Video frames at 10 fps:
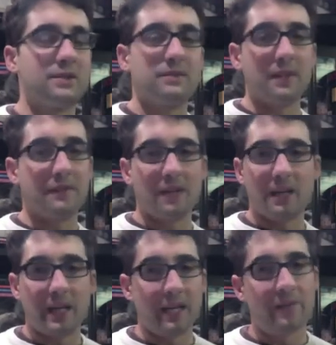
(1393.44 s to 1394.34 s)

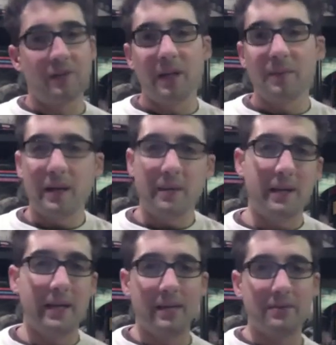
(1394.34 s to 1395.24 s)
If you like Mega Man
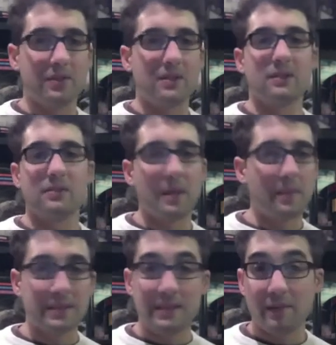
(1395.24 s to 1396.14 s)
games, Mega
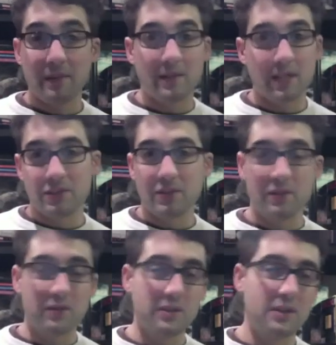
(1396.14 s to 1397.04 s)
Man 7 I showed you
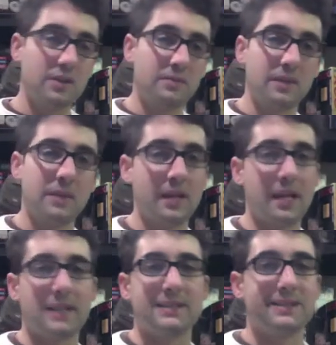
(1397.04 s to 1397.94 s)
earlier. Mega Man
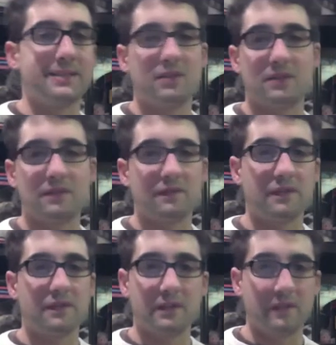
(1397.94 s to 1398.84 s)
X is just
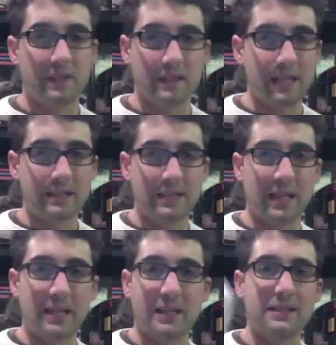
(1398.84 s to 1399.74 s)
freaking fantastic. I
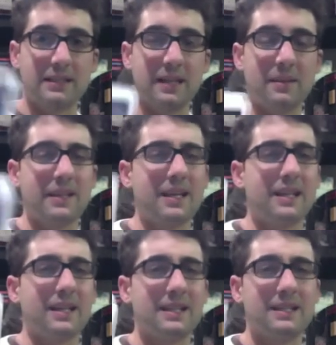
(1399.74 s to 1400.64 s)
like this game. I think I
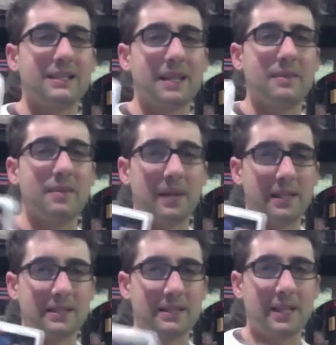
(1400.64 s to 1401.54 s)
like this game the
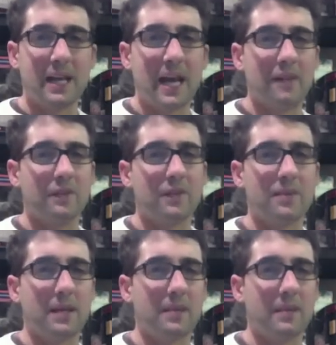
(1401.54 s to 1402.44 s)
best out of all the
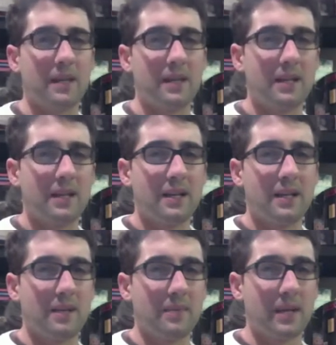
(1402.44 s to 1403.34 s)
Mega Man
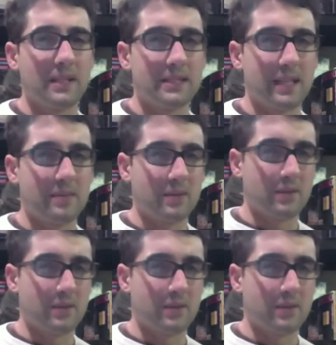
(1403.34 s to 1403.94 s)
X games